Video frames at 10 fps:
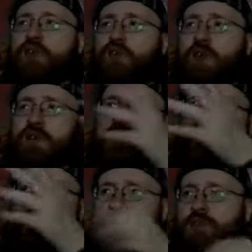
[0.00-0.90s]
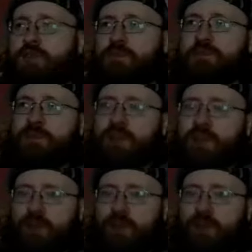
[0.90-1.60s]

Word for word: whoever gets to this place